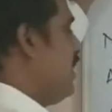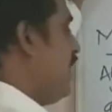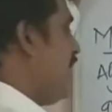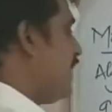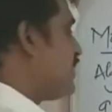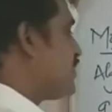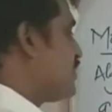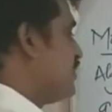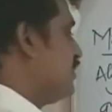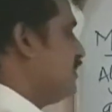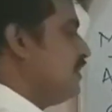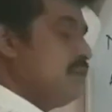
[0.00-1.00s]
X
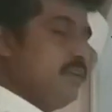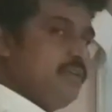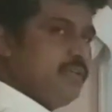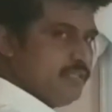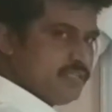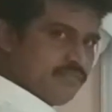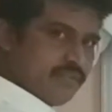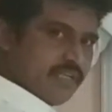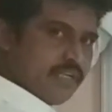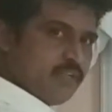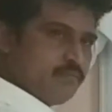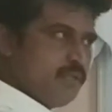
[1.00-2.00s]
is a
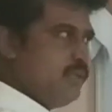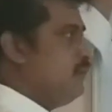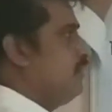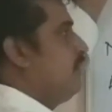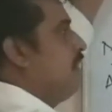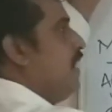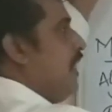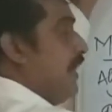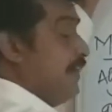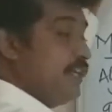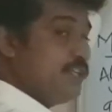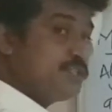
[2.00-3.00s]
variable
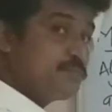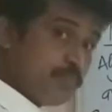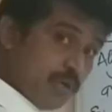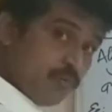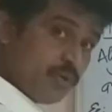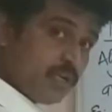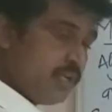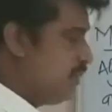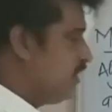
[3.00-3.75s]
and its power